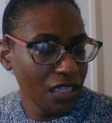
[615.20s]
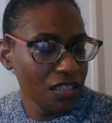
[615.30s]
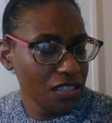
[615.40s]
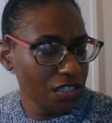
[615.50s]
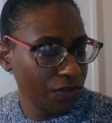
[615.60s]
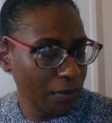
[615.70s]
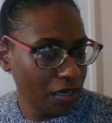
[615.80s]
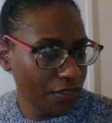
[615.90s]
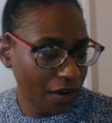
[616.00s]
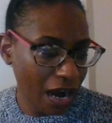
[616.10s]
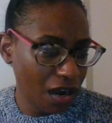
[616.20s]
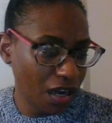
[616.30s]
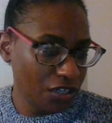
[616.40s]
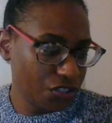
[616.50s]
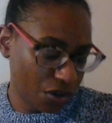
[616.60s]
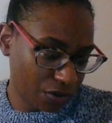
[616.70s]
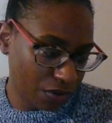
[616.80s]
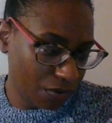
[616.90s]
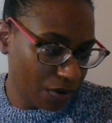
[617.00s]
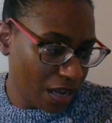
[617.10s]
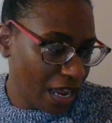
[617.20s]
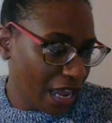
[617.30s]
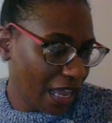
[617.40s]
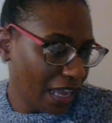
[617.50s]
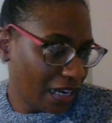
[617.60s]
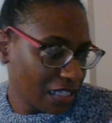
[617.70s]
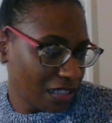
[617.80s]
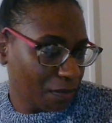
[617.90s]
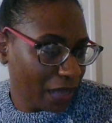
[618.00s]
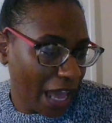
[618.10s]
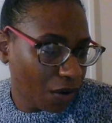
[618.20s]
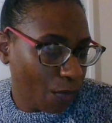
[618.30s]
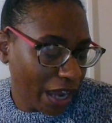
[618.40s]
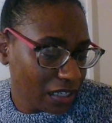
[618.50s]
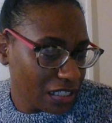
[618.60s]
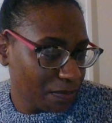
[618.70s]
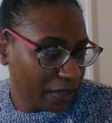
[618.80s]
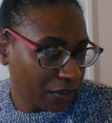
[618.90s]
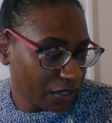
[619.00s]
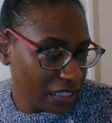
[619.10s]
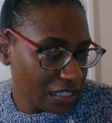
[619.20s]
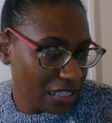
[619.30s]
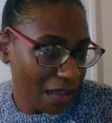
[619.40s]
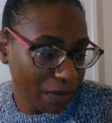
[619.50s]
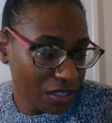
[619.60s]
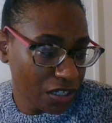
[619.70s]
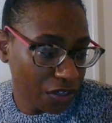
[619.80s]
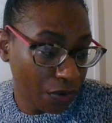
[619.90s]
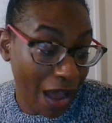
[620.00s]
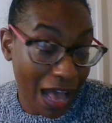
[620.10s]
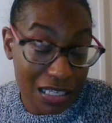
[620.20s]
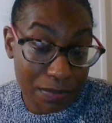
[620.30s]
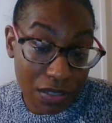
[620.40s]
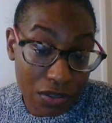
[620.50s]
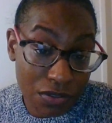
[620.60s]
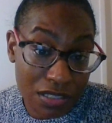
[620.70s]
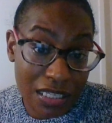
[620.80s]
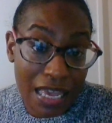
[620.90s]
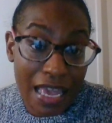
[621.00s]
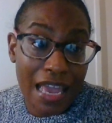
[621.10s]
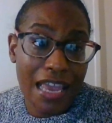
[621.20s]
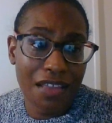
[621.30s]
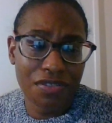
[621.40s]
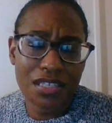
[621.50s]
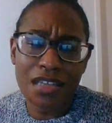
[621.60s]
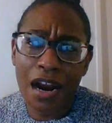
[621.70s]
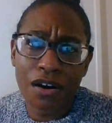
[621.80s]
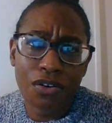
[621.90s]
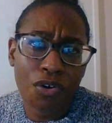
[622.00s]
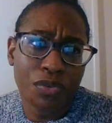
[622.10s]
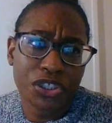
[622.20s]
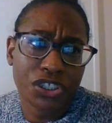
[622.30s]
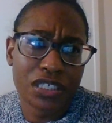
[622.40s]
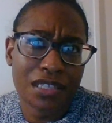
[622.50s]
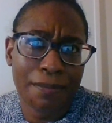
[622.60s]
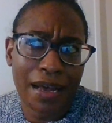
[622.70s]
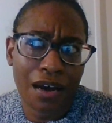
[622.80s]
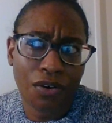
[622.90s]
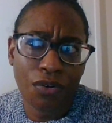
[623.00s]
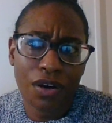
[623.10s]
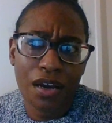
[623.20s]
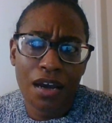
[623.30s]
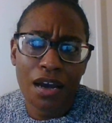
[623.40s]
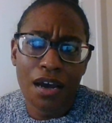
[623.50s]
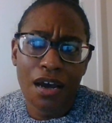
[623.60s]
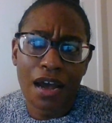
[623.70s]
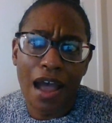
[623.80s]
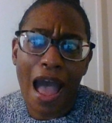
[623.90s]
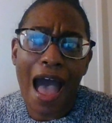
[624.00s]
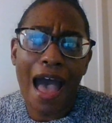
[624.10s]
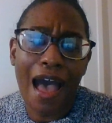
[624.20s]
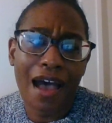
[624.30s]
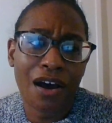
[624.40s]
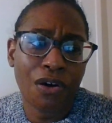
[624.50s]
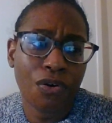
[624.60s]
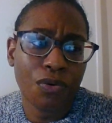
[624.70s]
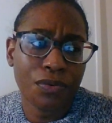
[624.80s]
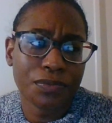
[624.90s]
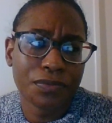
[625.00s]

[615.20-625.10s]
This is from another journal, and it's the Black White Disparities in Maternal Hospitals. And this article was just about how